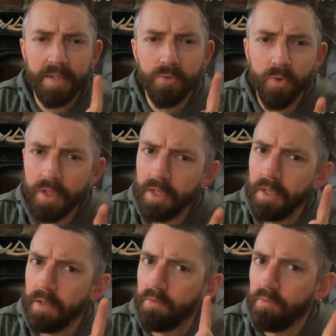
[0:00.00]
That's
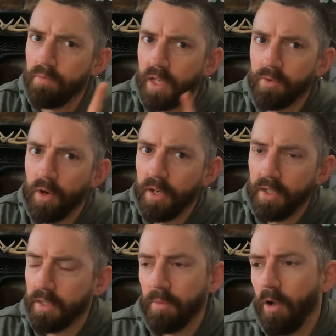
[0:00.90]
really that's where I
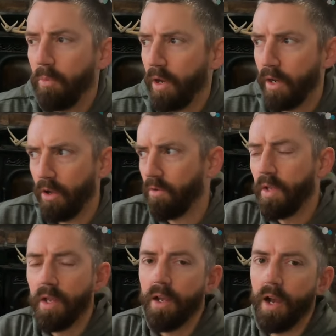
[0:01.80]
need some help right now
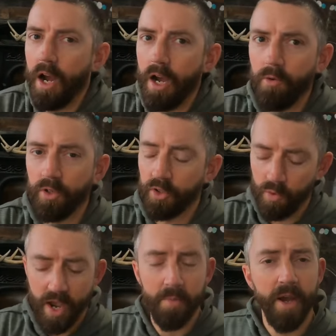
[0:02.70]
uh, which is
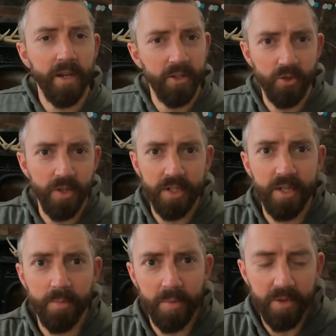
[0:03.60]
why I'm not going to show you any
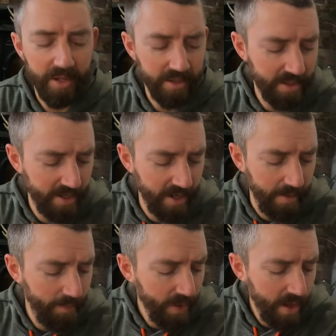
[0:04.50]
tip up things today.